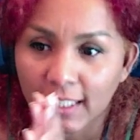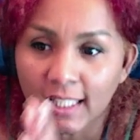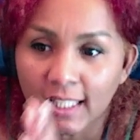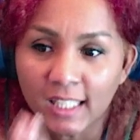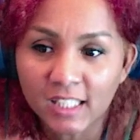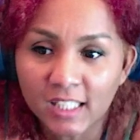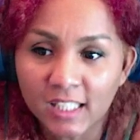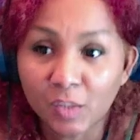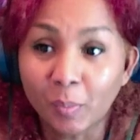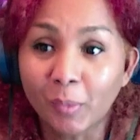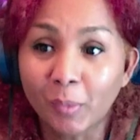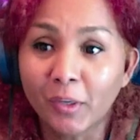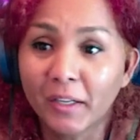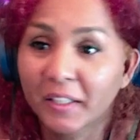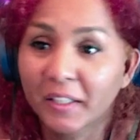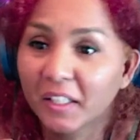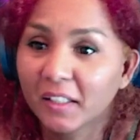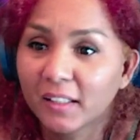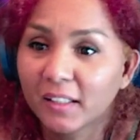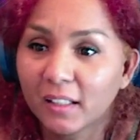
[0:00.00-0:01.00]

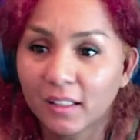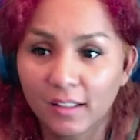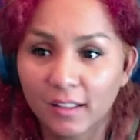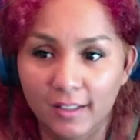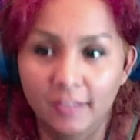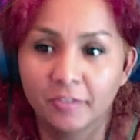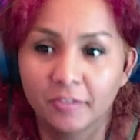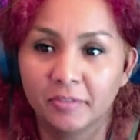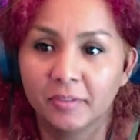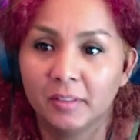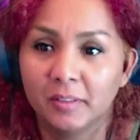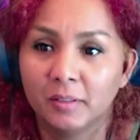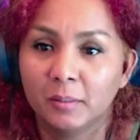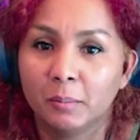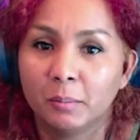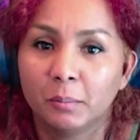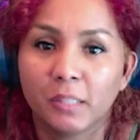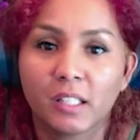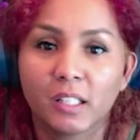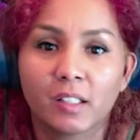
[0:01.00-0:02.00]
spreading the love,
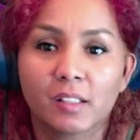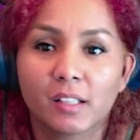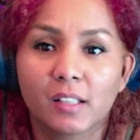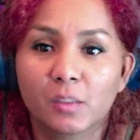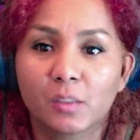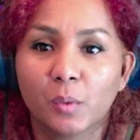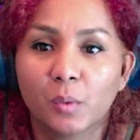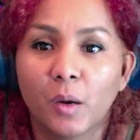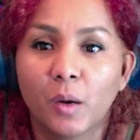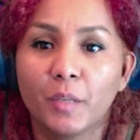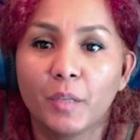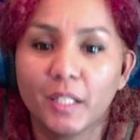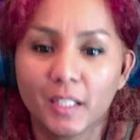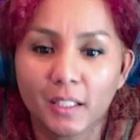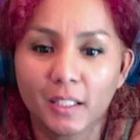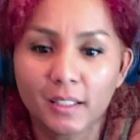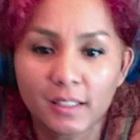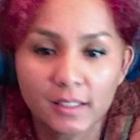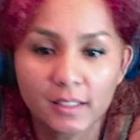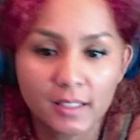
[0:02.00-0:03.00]
because that's what we
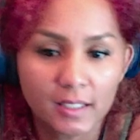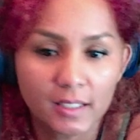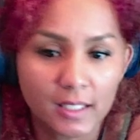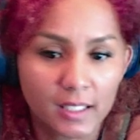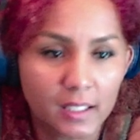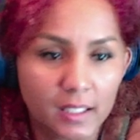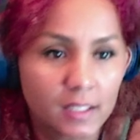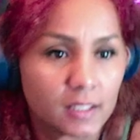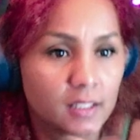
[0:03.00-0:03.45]
need, isn't it?